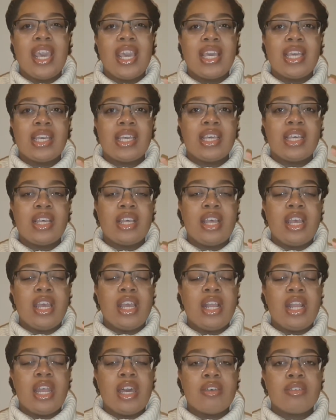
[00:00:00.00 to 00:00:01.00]
it
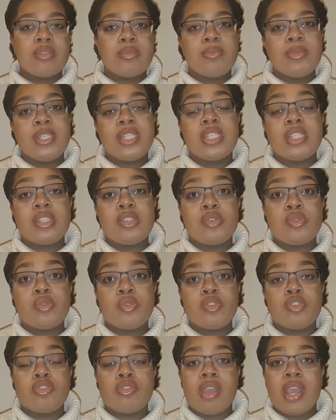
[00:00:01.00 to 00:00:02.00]
allows me
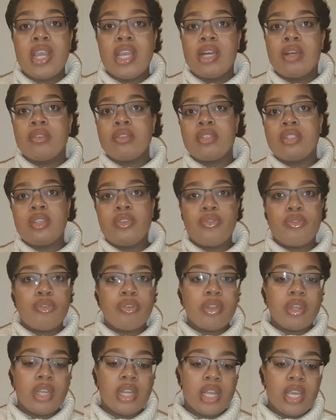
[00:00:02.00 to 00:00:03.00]
to try out
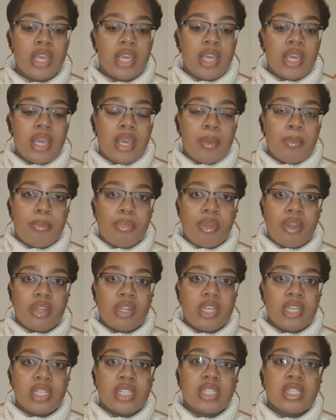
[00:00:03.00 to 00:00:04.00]
different
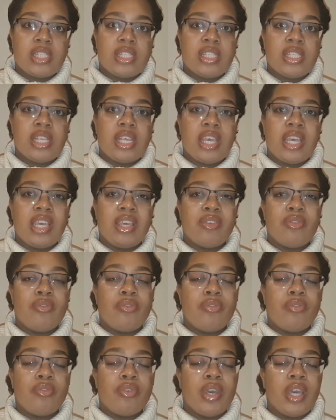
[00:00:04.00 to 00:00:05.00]
products.
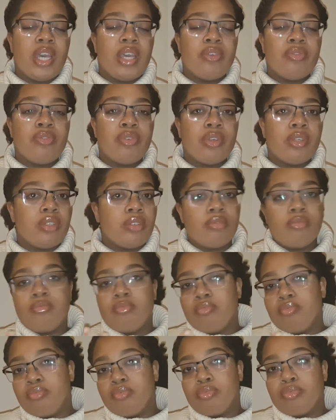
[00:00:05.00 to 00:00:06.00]
If I've
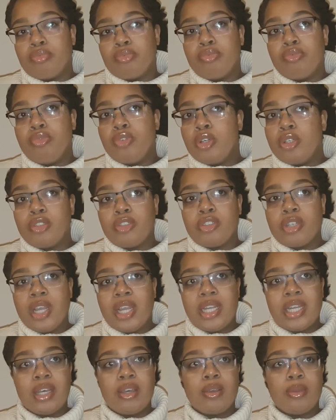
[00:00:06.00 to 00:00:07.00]
not
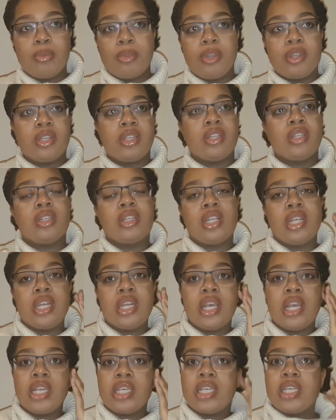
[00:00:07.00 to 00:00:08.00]
tried out a product,
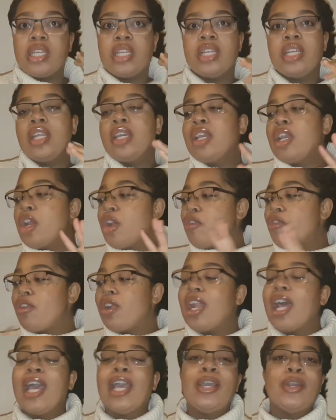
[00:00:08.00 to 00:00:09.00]
then I can
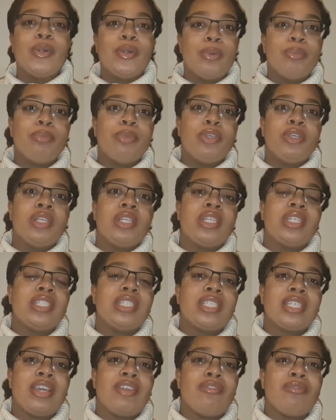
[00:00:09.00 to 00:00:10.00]
rely on
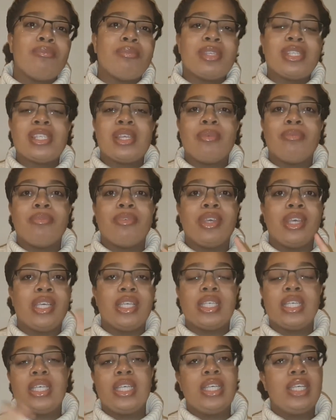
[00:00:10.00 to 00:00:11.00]
Beautylish giving me
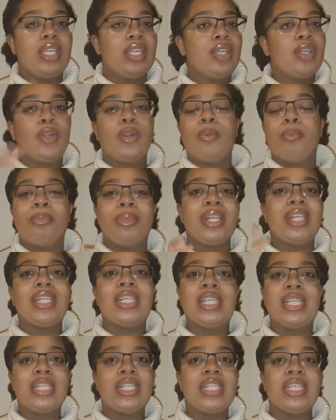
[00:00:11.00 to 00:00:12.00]
something
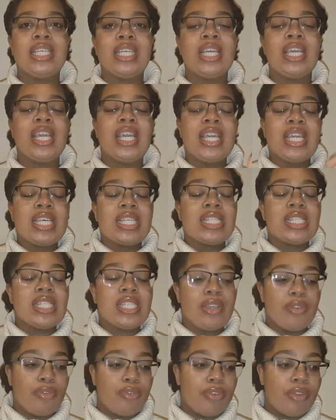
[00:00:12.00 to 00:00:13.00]
completely
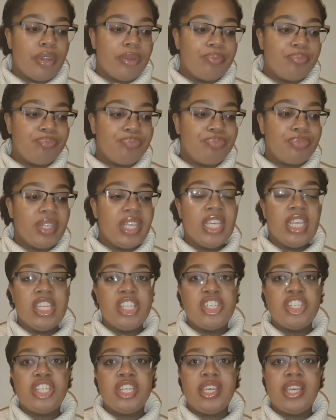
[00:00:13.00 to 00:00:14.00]
different
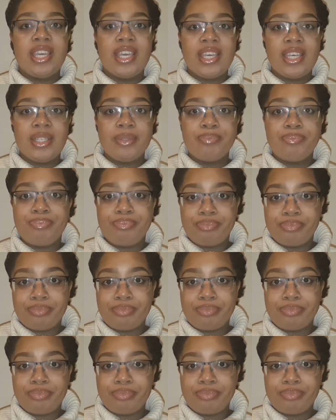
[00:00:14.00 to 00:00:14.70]
each year.